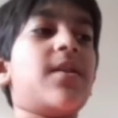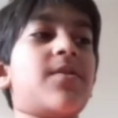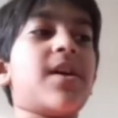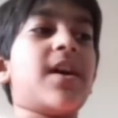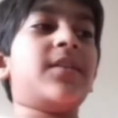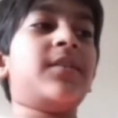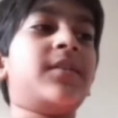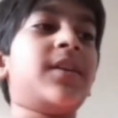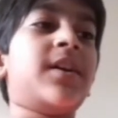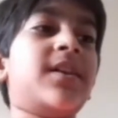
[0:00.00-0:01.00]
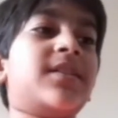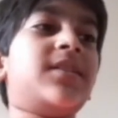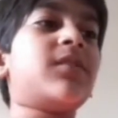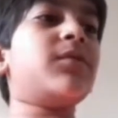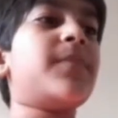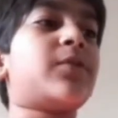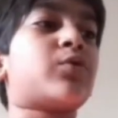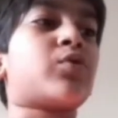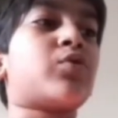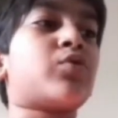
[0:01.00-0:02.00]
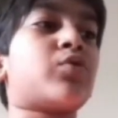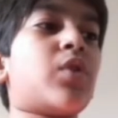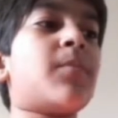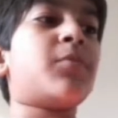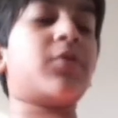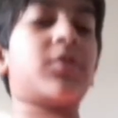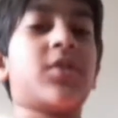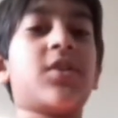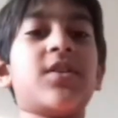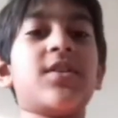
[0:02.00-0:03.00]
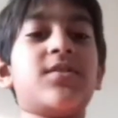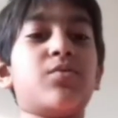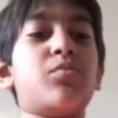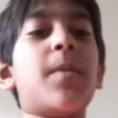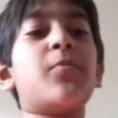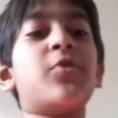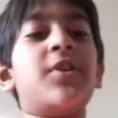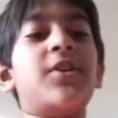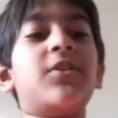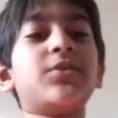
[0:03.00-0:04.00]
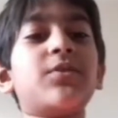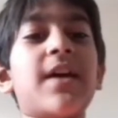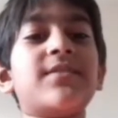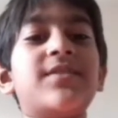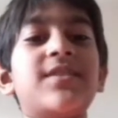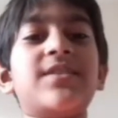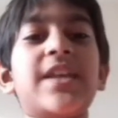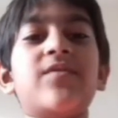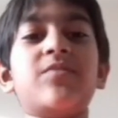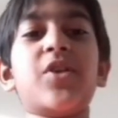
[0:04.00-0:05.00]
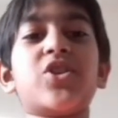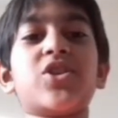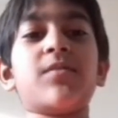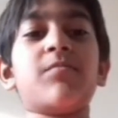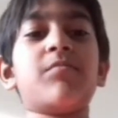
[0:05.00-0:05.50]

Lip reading: then he's still in big trouble because remember, he also has to save his bishop.